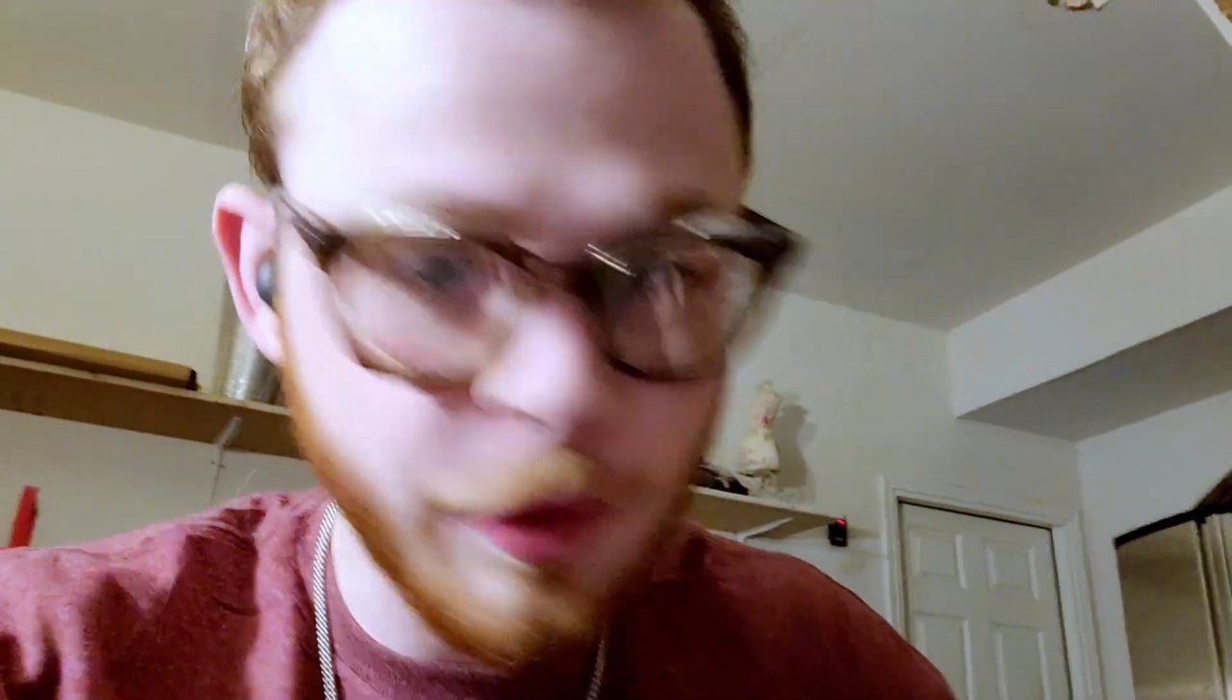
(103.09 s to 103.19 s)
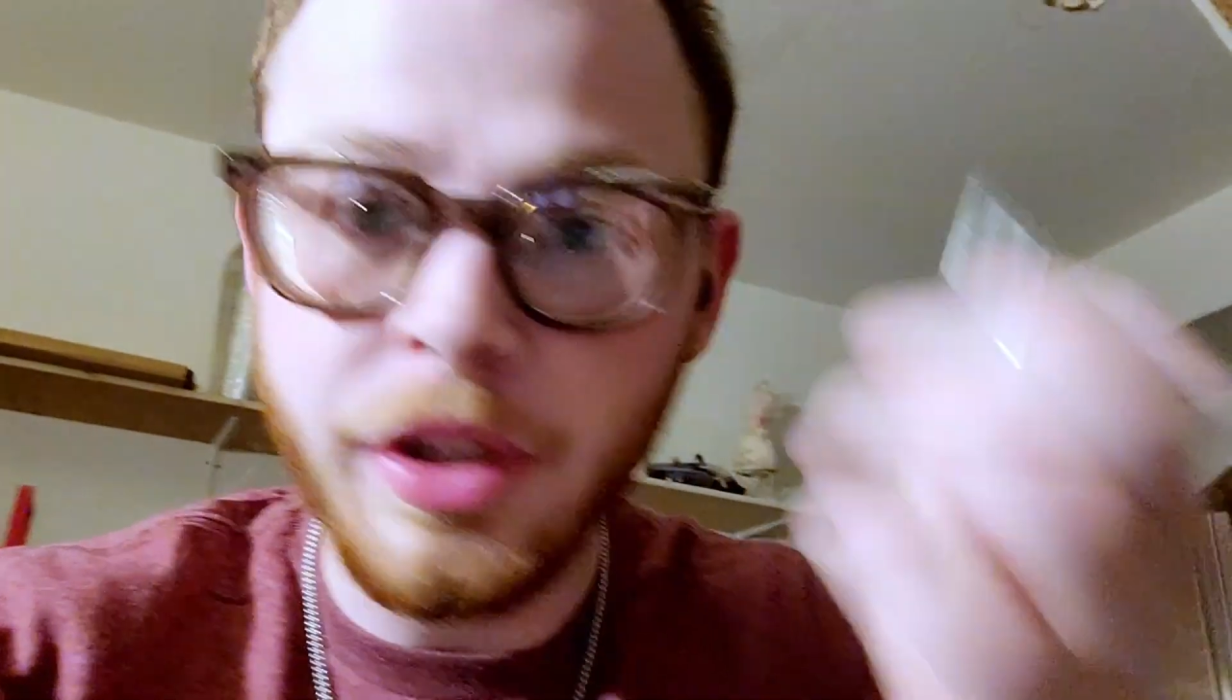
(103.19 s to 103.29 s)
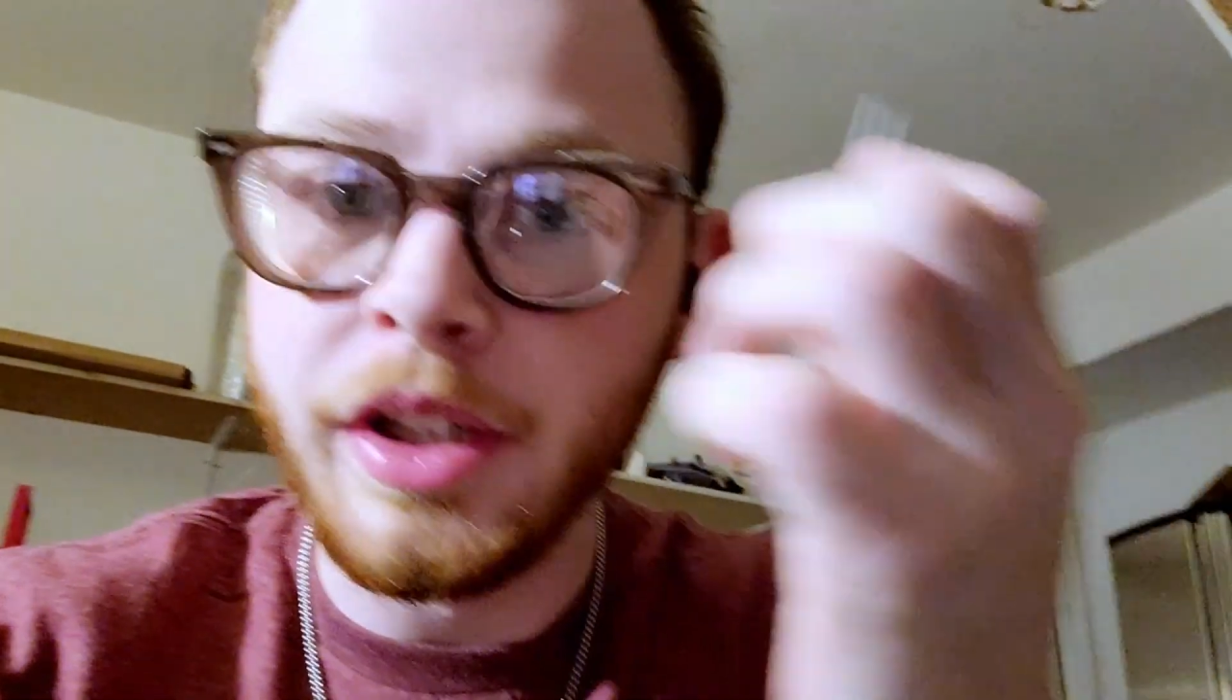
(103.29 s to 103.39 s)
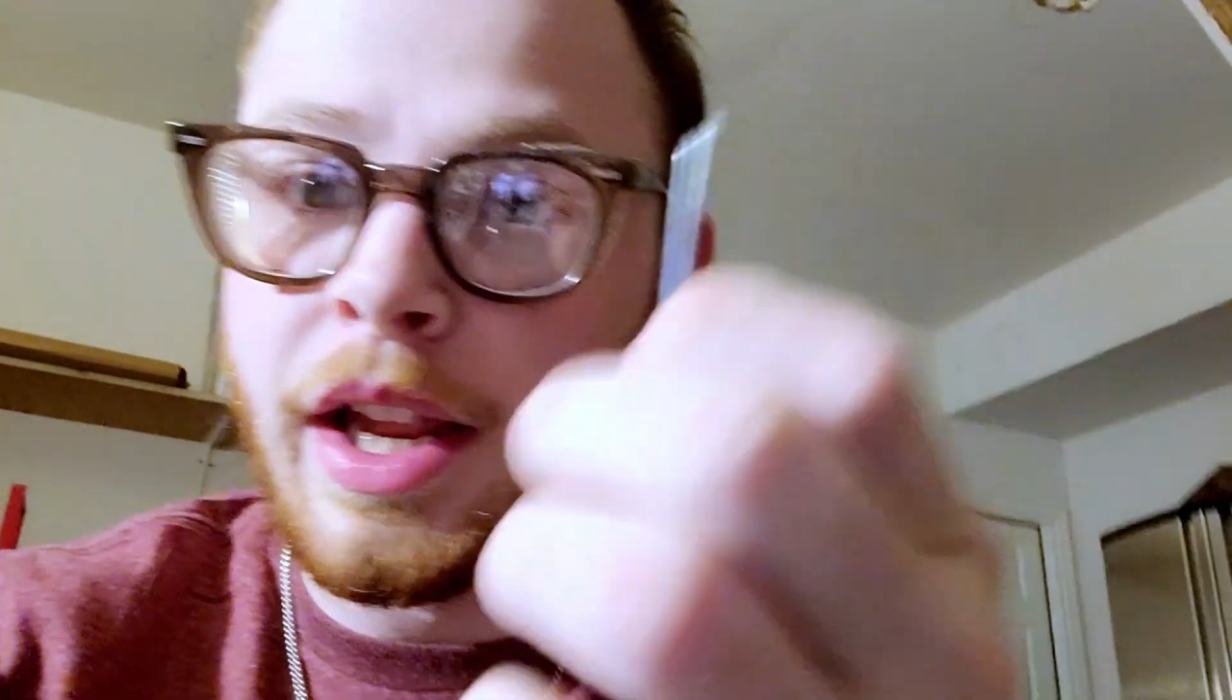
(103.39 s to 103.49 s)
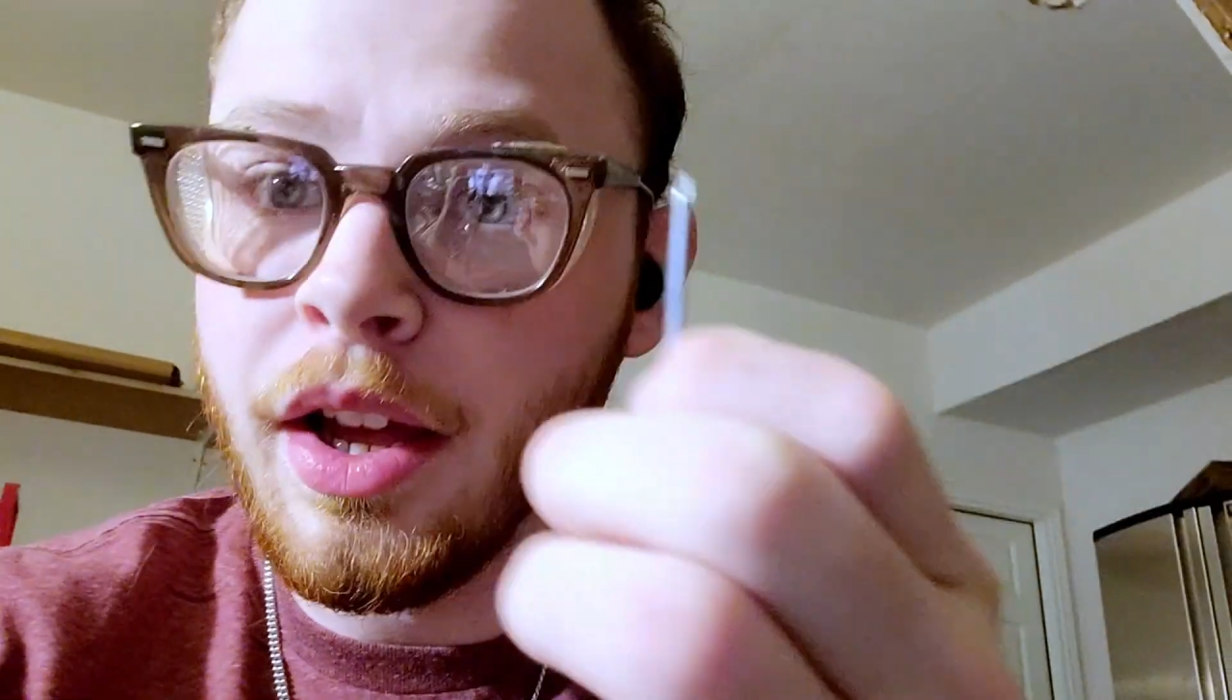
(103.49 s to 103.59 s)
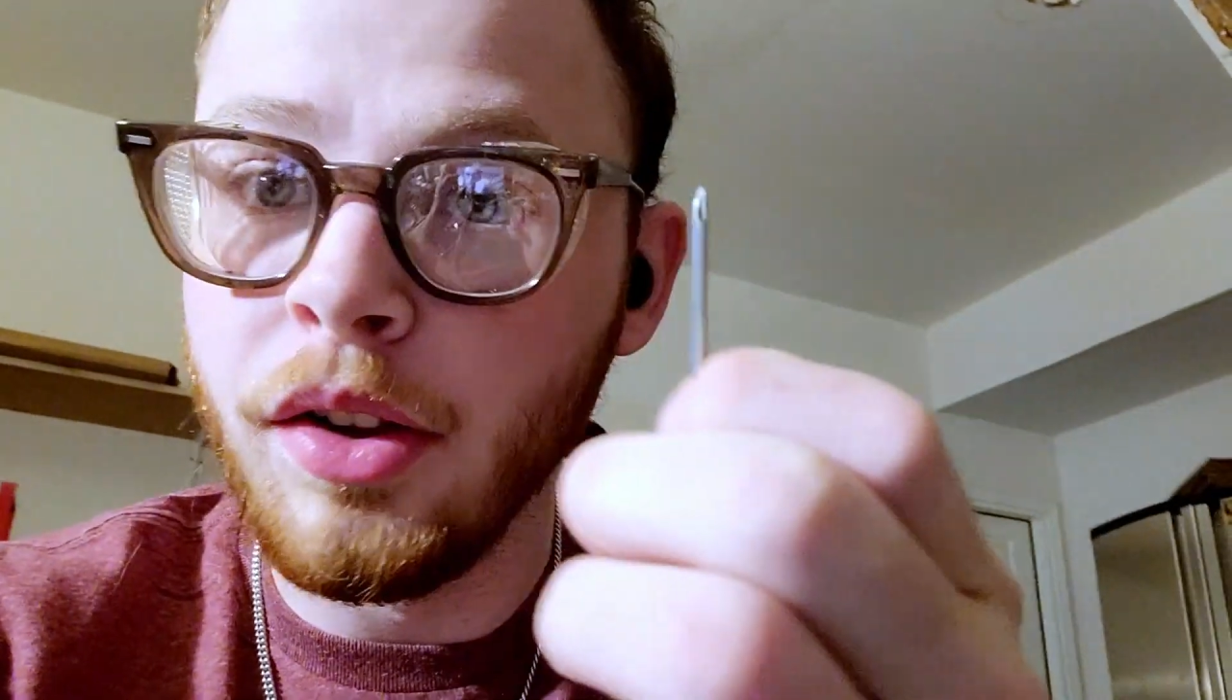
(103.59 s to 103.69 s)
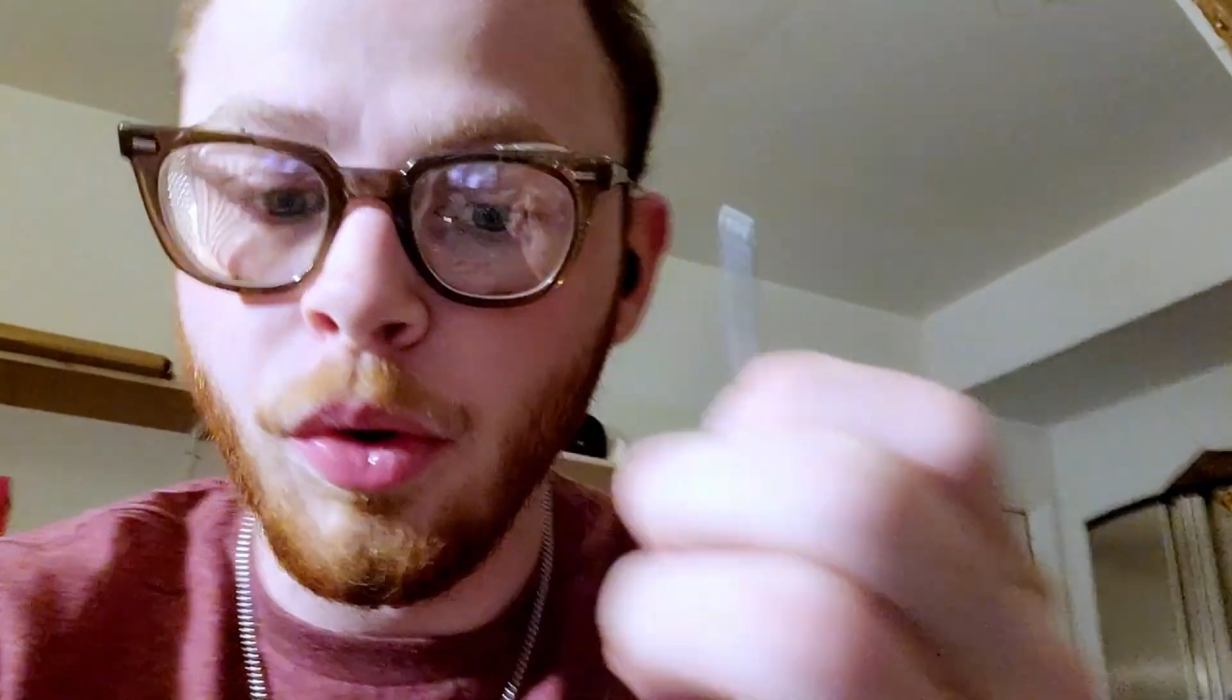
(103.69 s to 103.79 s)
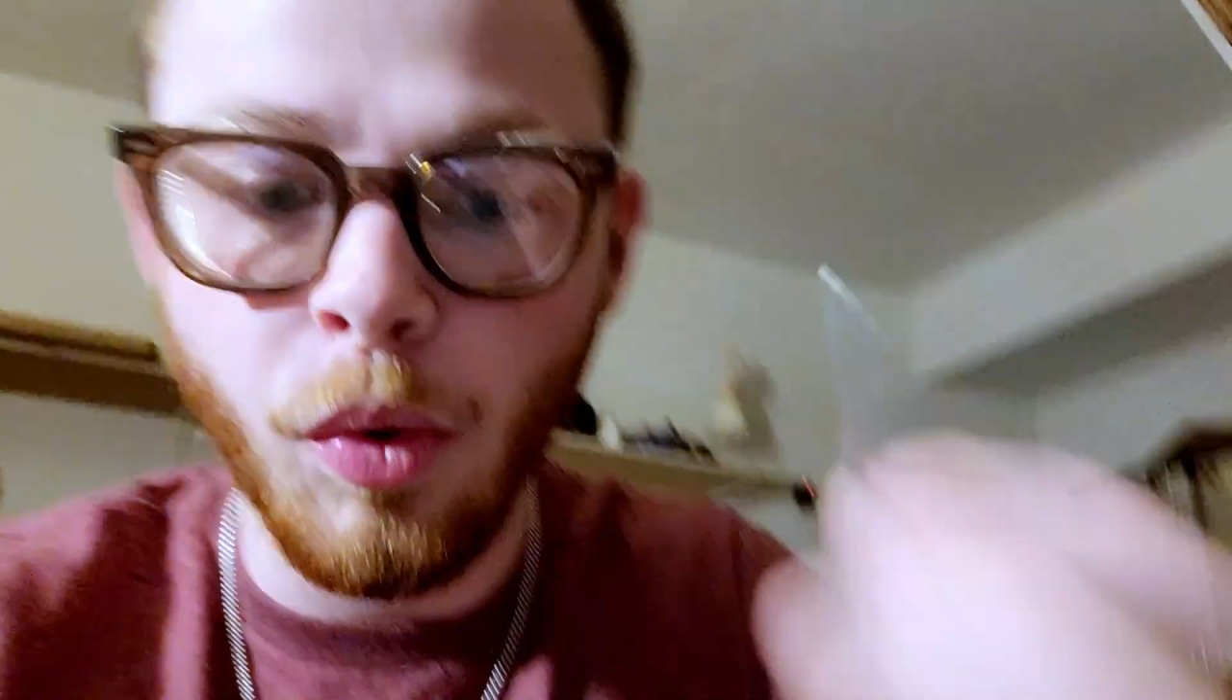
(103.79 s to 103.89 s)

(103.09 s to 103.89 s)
using a nail